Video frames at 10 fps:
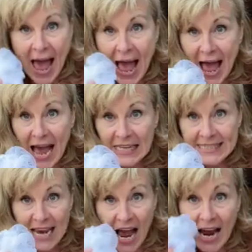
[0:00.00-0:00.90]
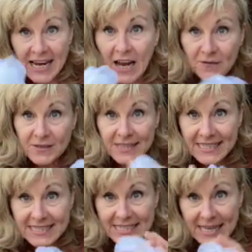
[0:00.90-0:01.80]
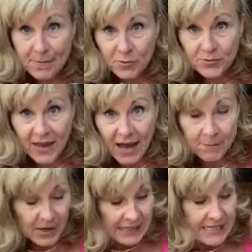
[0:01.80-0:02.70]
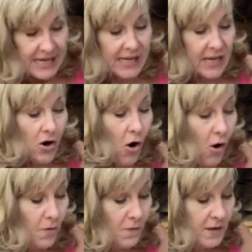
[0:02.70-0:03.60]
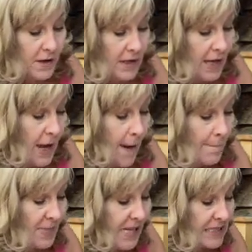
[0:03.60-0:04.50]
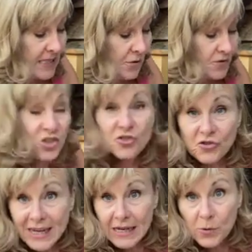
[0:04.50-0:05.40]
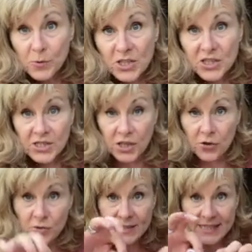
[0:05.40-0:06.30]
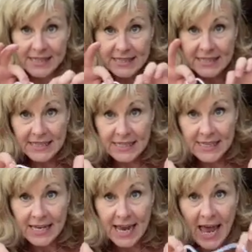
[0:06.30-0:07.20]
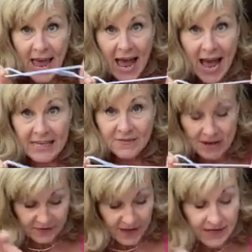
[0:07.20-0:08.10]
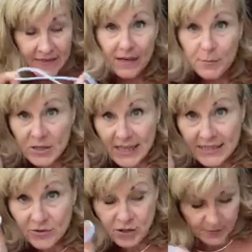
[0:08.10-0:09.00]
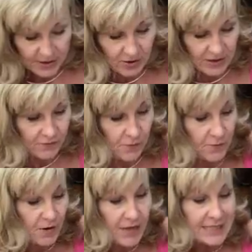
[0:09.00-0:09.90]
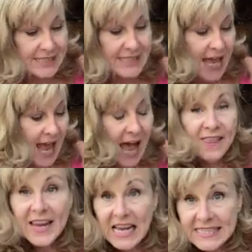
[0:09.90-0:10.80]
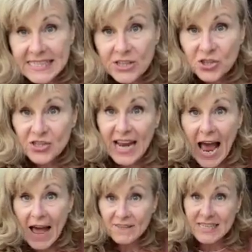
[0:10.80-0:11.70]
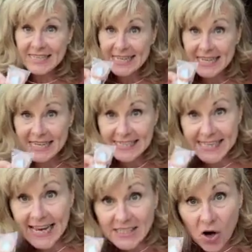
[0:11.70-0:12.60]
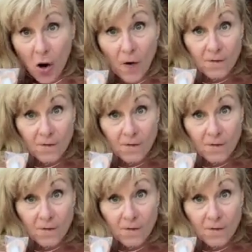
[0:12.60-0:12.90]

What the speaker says: And I have disassembled that by taking off the piece of string which secures it, and I've left that in there because that's going to be useful for us. And the last thing you should have is a little set of